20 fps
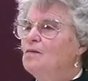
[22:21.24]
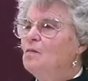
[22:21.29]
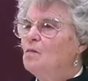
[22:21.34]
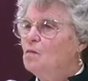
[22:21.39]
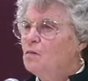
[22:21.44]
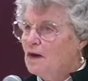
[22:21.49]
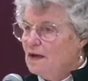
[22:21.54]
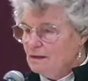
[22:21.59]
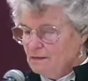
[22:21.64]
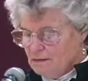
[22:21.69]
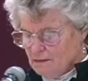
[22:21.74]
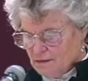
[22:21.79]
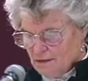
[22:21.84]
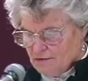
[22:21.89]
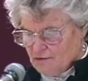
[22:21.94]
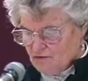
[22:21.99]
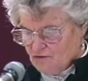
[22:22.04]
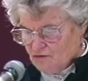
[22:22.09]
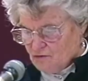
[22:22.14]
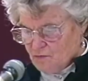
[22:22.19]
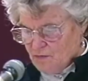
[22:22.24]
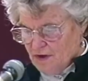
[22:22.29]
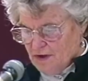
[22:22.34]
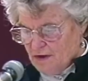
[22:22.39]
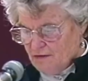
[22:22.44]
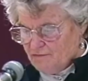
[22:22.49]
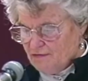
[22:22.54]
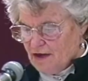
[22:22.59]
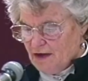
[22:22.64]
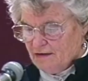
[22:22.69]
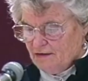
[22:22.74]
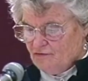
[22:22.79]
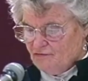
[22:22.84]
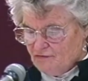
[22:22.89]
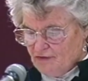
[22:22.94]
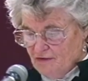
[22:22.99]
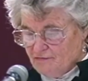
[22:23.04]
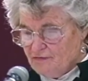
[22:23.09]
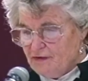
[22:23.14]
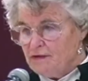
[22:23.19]
Well, in the spring of
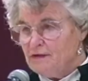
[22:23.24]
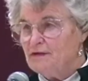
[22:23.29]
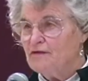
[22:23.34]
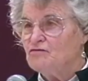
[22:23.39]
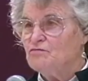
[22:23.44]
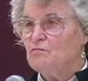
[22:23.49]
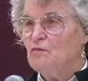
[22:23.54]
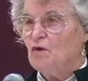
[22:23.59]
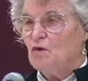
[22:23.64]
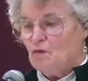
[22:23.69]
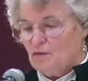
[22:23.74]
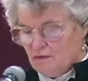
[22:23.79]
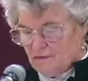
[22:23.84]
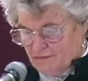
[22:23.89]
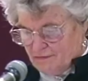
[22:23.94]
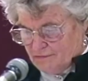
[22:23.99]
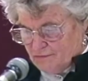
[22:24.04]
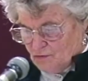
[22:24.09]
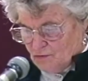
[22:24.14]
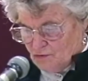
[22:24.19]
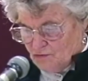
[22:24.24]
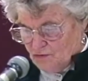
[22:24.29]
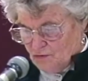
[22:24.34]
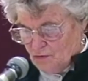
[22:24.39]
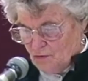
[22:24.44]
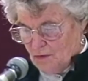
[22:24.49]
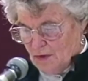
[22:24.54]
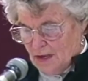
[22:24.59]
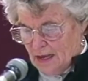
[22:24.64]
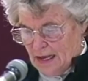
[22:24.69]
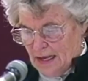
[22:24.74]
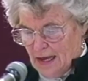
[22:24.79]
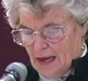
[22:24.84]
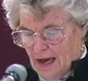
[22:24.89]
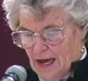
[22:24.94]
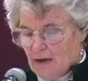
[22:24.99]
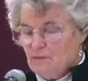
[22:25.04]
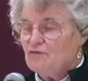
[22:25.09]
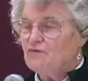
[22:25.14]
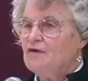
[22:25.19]
'97, as Mo has told you,
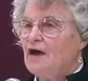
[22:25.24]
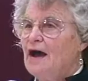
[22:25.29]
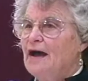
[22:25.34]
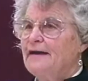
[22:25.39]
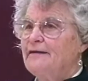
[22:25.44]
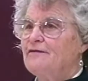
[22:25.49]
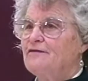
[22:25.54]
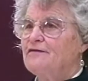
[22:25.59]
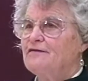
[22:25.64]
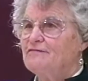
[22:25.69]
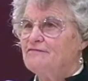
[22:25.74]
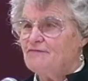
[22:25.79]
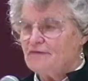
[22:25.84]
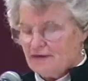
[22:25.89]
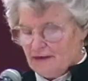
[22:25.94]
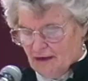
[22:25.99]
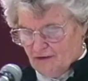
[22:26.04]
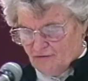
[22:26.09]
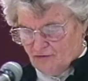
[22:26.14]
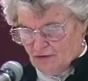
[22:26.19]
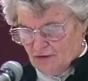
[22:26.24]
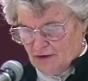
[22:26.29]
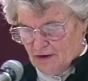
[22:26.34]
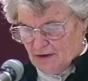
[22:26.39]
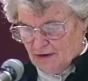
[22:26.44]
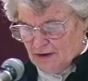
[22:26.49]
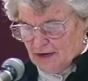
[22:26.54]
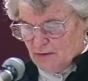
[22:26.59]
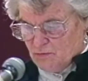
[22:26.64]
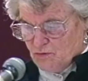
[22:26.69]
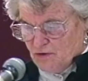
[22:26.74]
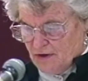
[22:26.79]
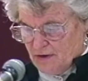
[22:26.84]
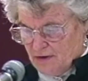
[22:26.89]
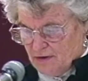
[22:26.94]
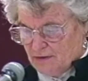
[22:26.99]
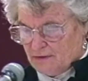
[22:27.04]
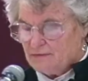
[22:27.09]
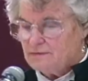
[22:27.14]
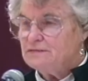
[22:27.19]
I was hired as the Castlegar
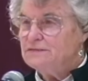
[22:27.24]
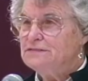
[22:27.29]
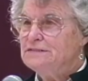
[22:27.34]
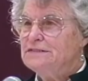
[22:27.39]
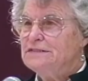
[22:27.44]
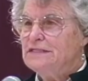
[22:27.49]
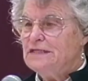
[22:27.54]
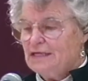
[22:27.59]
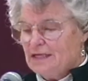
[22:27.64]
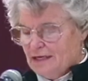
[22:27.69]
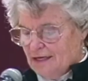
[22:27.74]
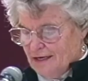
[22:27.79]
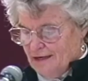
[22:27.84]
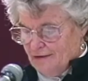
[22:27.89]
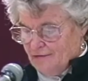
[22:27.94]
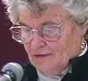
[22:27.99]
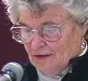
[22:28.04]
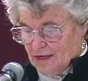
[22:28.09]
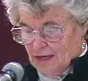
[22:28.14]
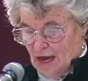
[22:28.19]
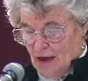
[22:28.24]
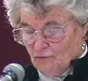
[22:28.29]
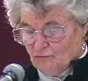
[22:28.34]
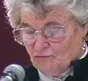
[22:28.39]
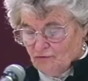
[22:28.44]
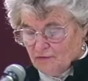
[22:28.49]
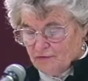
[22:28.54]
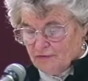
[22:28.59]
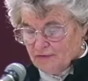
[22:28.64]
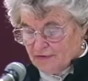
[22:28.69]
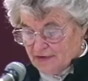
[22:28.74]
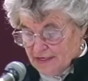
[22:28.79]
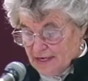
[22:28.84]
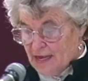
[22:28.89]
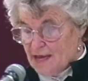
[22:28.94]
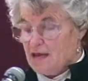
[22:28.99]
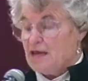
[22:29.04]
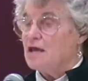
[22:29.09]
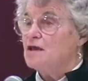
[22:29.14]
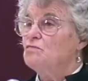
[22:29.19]
librarian. And the council of the
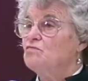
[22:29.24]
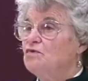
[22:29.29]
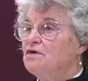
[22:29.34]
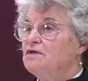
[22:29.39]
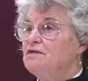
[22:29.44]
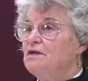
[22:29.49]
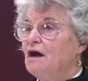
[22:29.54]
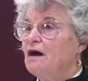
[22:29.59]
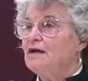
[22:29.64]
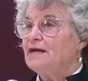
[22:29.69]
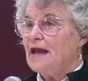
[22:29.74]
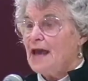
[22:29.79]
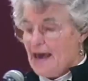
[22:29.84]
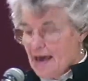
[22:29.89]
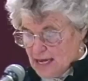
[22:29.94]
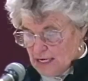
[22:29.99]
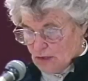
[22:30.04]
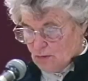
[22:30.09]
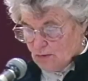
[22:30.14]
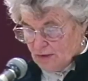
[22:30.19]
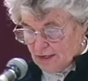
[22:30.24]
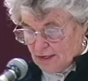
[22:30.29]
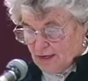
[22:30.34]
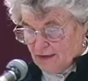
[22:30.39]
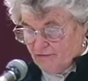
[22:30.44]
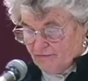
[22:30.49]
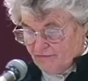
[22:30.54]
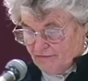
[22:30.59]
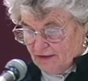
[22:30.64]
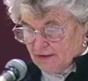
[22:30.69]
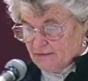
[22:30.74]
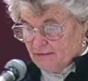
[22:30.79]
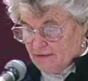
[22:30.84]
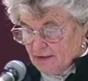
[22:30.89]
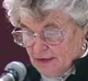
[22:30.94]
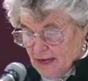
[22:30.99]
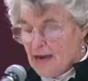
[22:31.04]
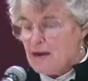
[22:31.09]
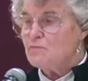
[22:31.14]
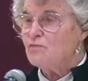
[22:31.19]
day would not adequately fund the
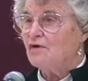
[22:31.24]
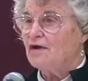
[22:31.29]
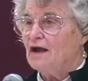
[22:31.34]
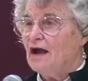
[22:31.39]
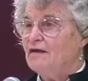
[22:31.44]
library.